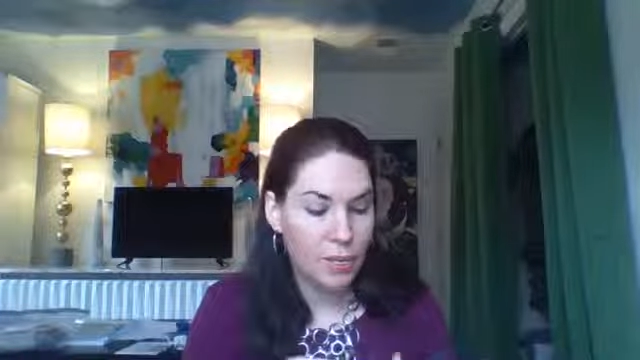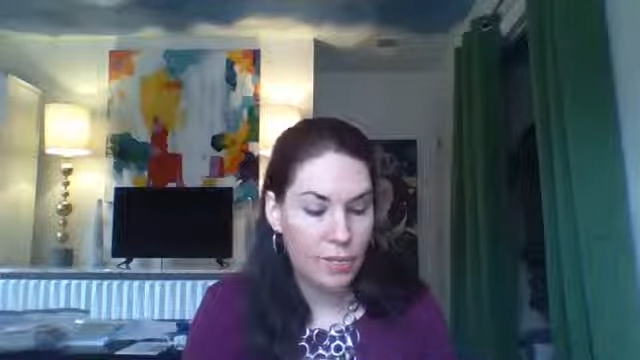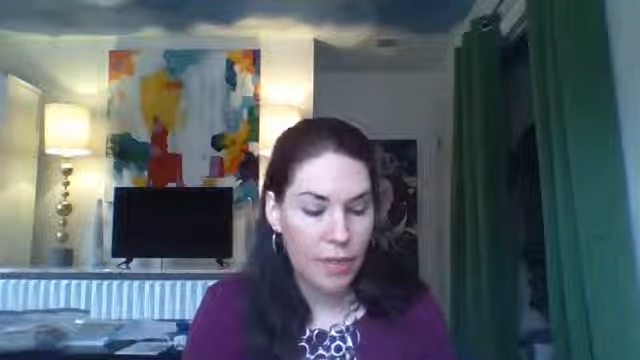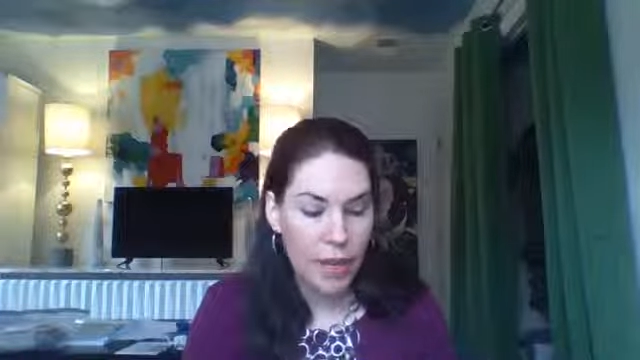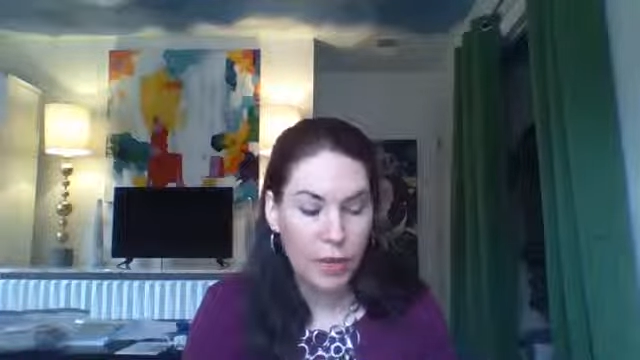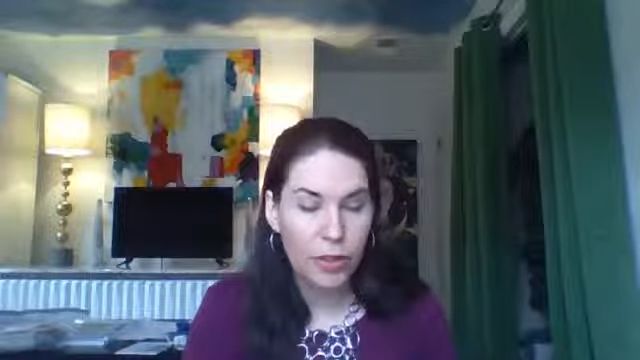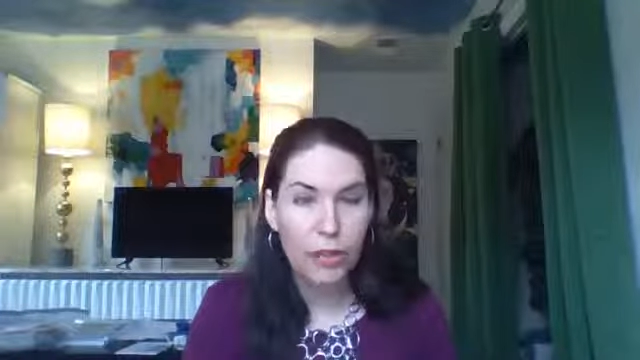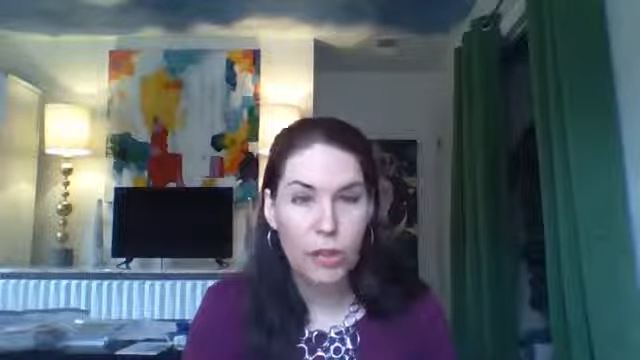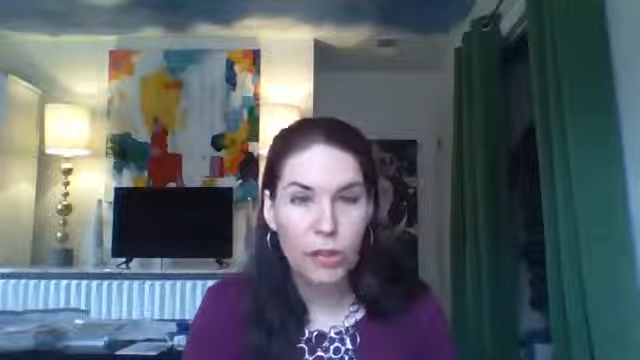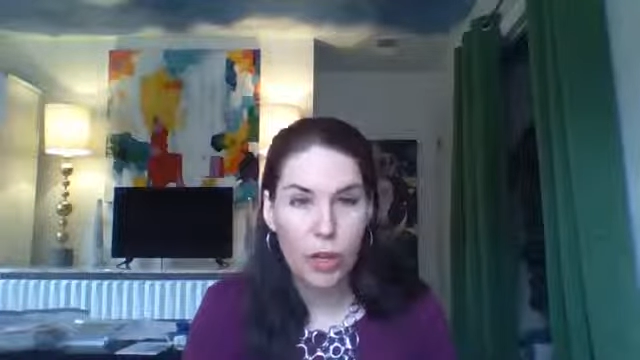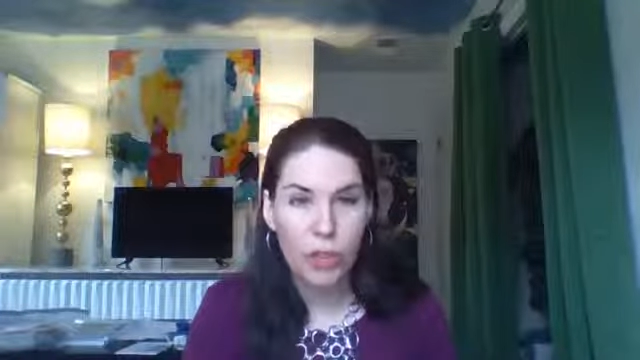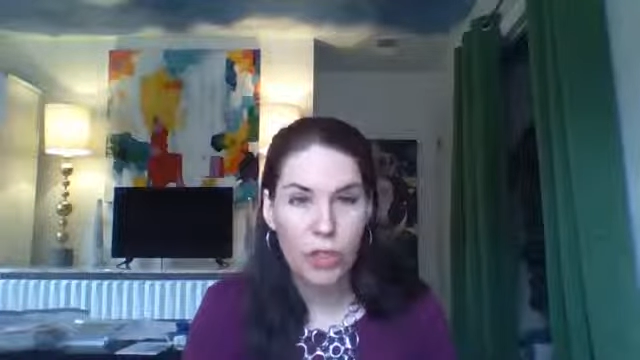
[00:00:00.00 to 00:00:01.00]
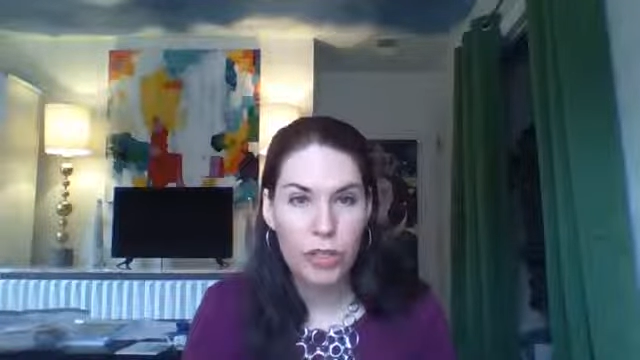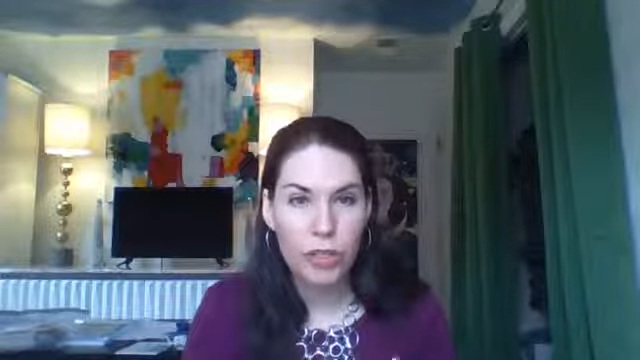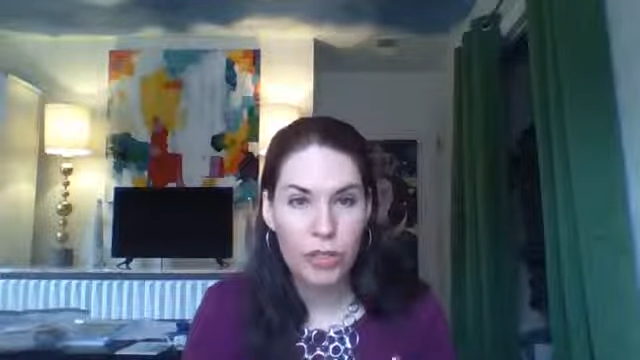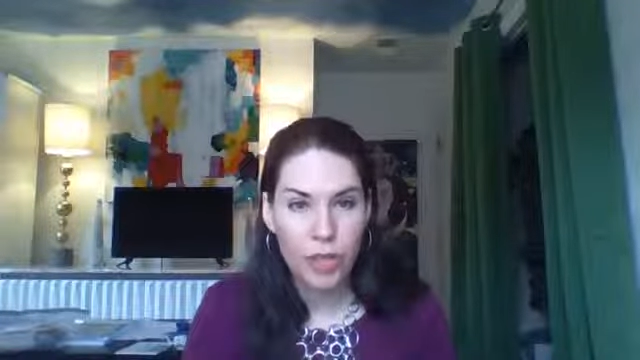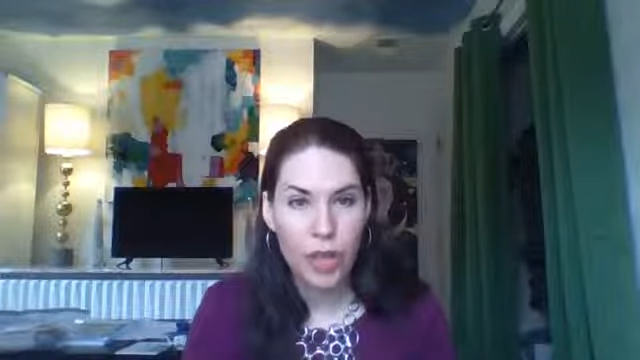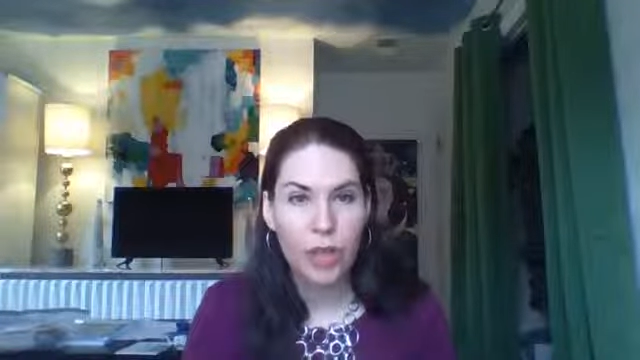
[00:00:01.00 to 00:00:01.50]
better construction
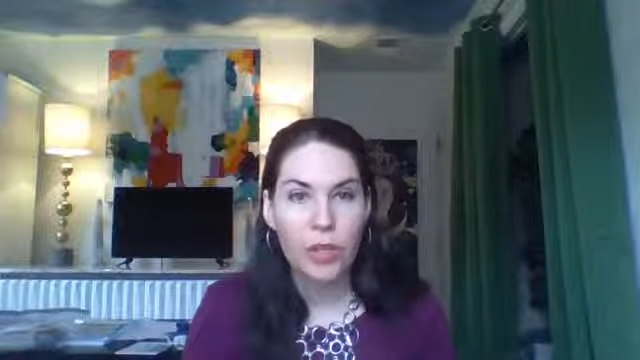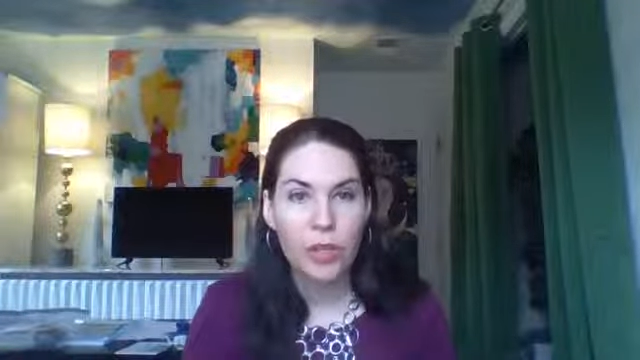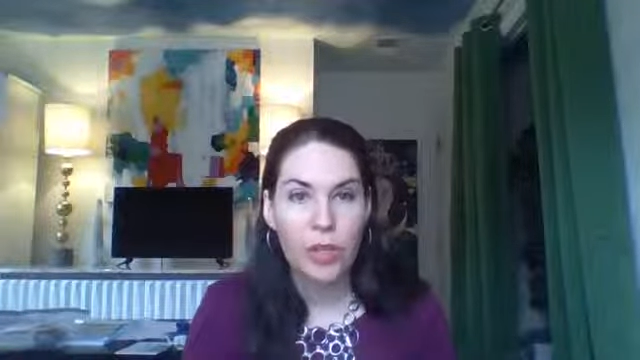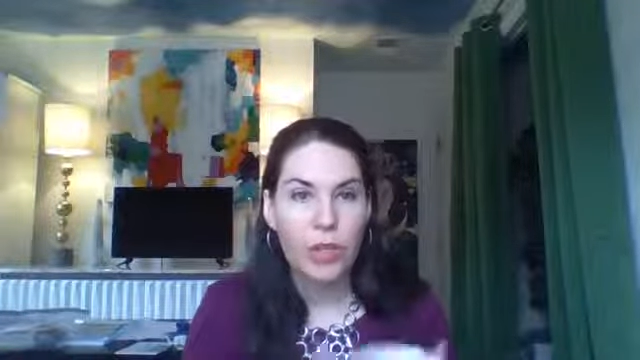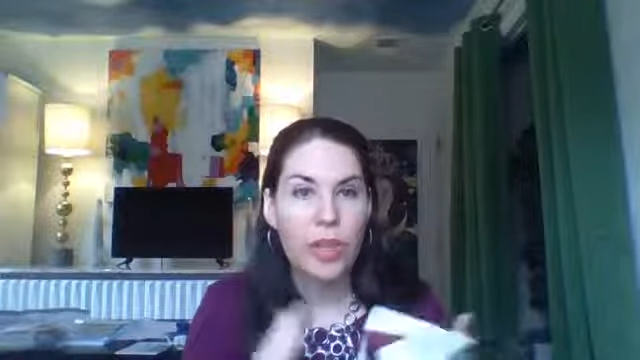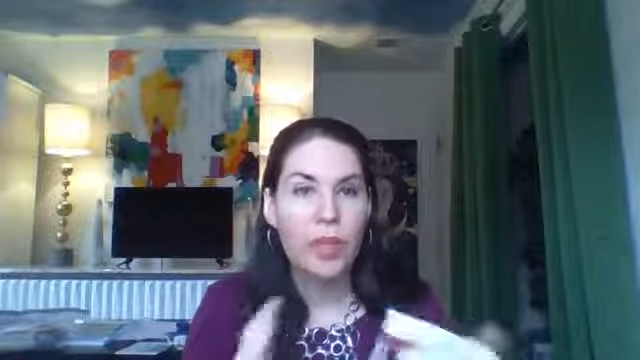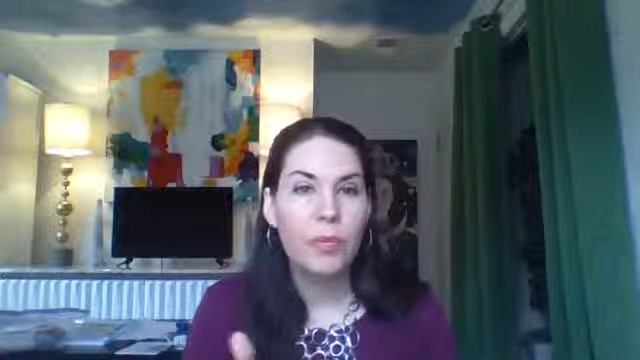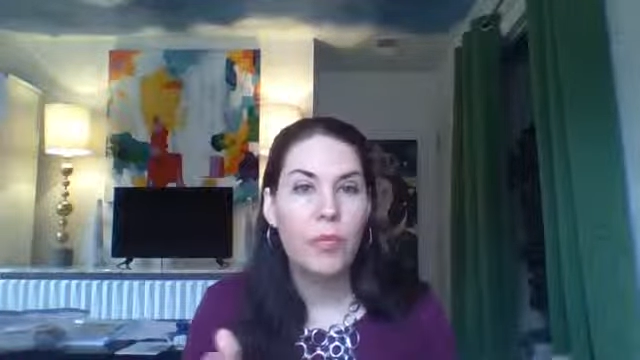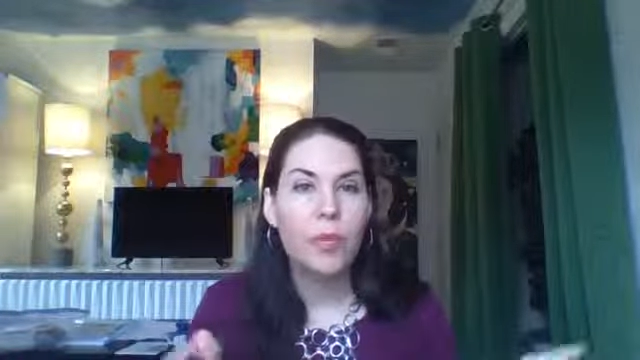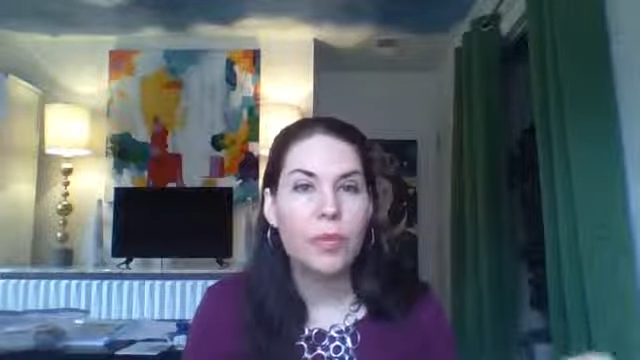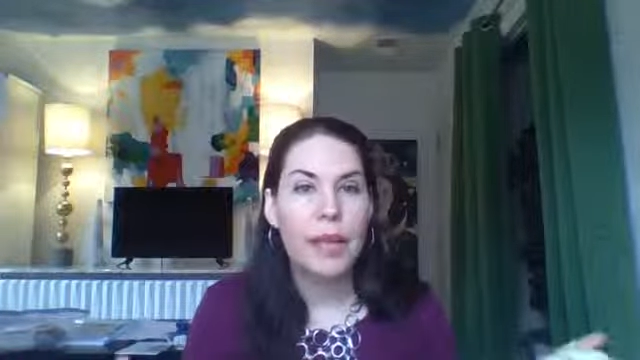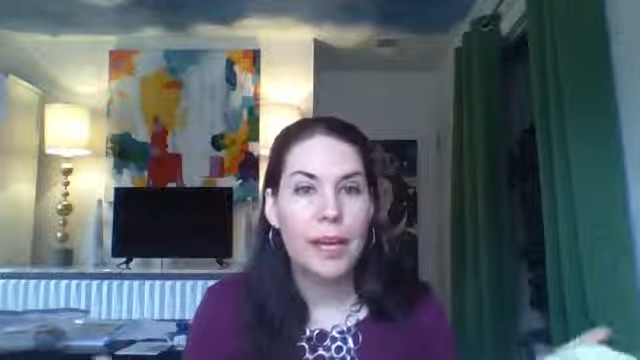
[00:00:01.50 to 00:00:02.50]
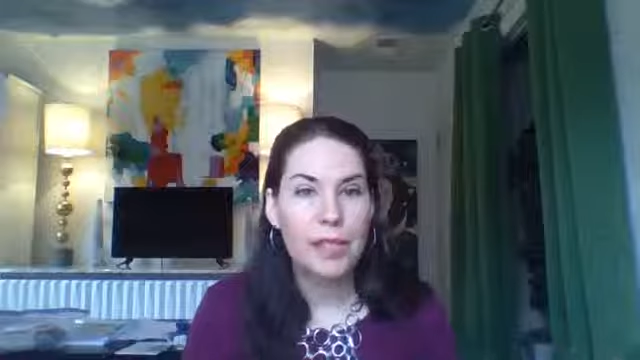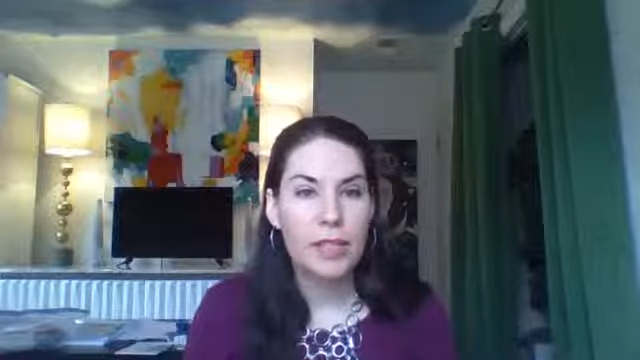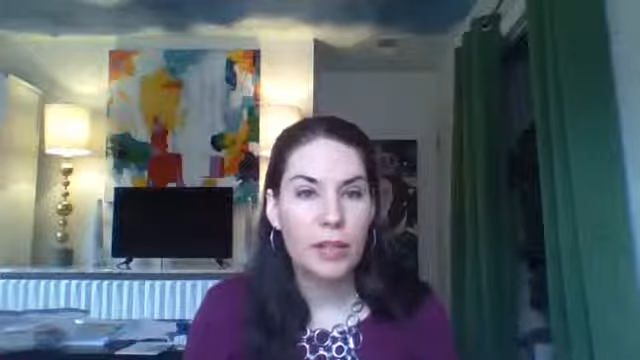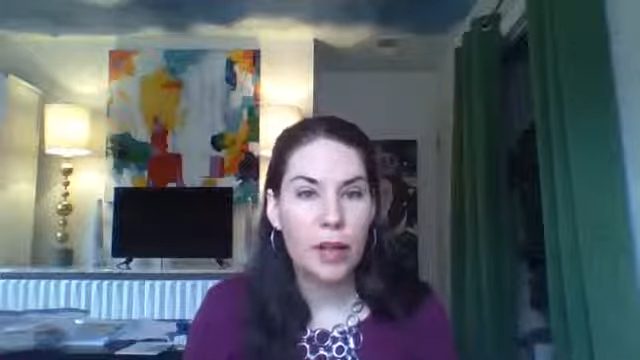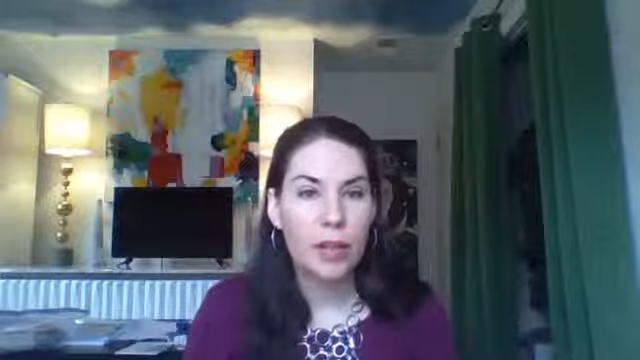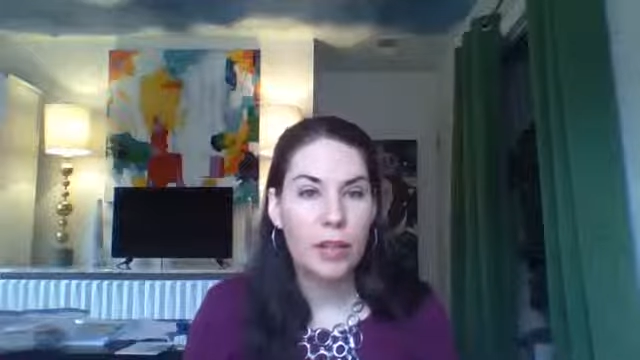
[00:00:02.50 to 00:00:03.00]
so that it would last
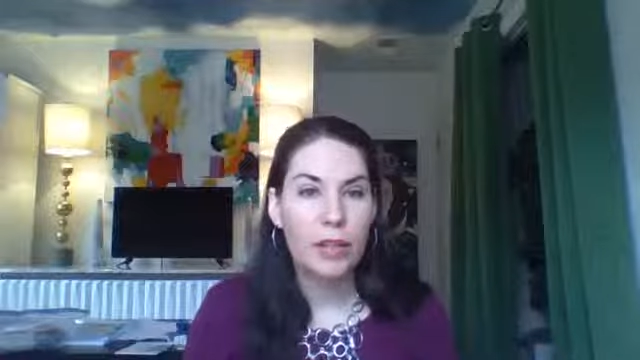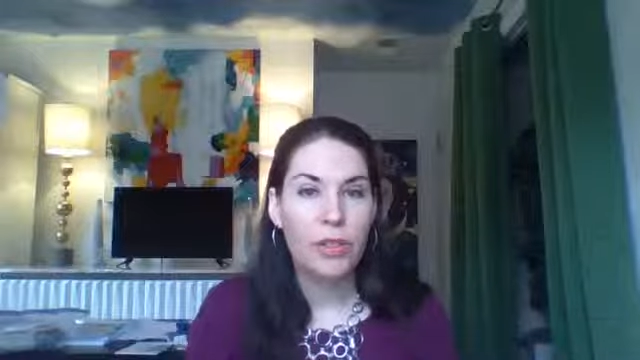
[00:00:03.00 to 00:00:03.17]
longer,